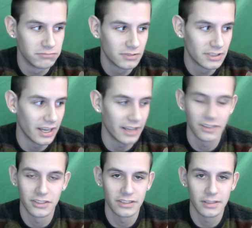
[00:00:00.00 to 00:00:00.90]
kind of
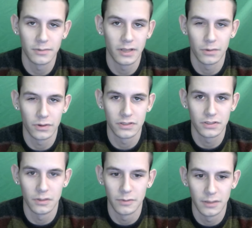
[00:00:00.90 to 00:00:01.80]
just seemed like we were just
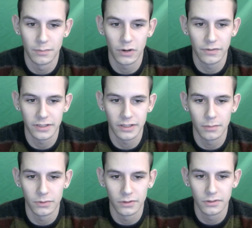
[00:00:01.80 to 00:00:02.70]
going to be the perfect
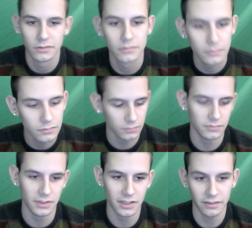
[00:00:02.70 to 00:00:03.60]
couple,
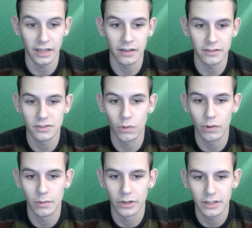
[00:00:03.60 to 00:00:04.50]
like a
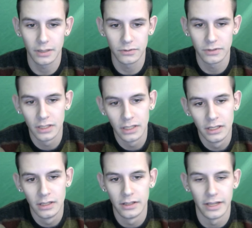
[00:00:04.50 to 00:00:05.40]
storybook couple,
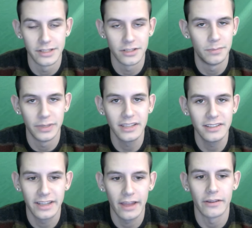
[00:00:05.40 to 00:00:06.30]
and just being
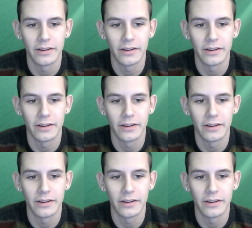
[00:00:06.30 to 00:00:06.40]
together.